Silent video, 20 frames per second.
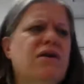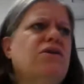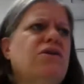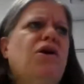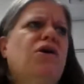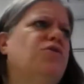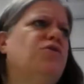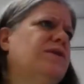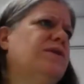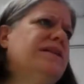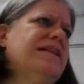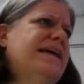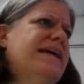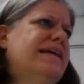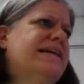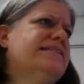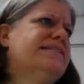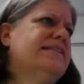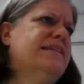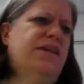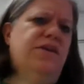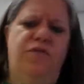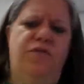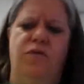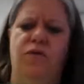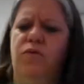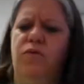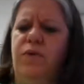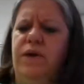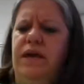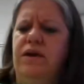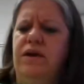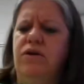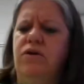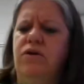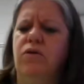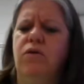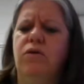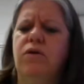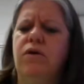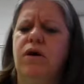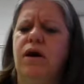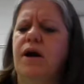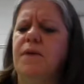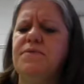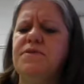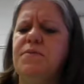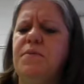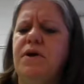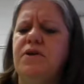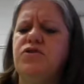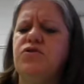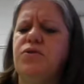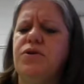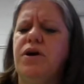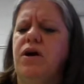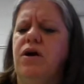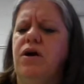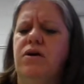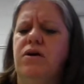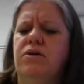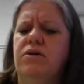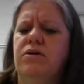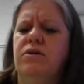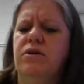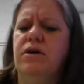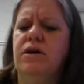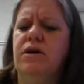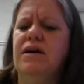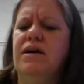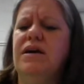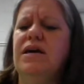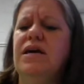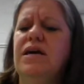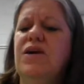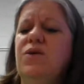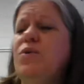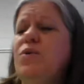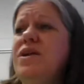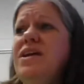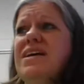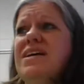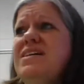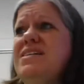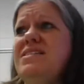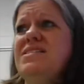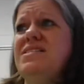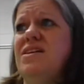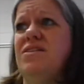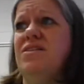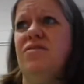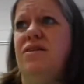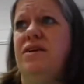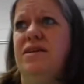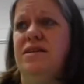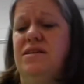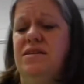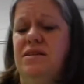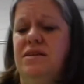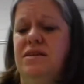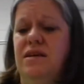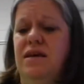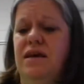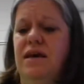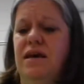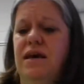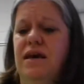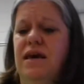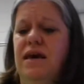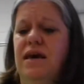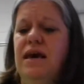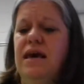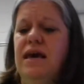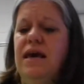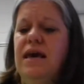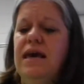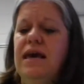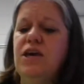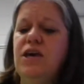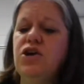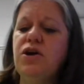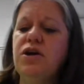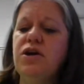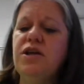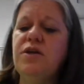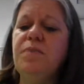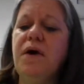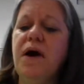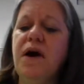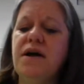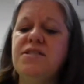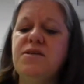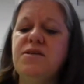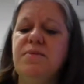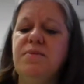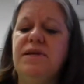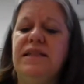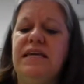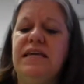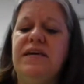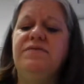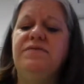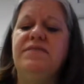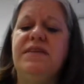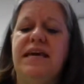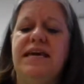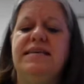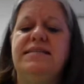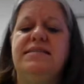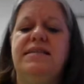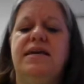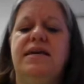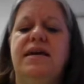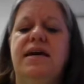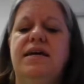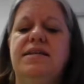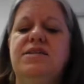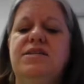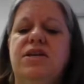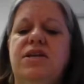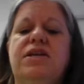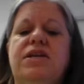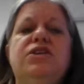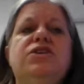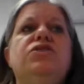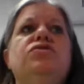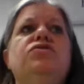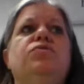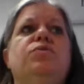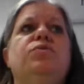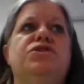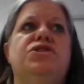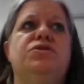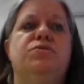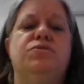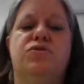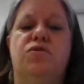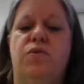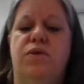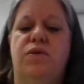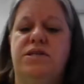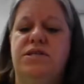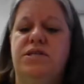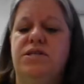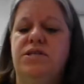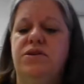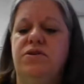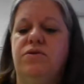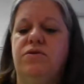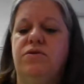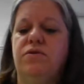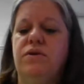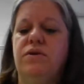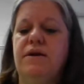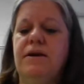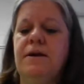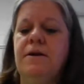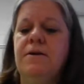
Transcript: Go to Atlantic City for a week or up to Montreal. He wouldn't consider it. He couldn't possibly leave Daisy until he knew what she was going to do.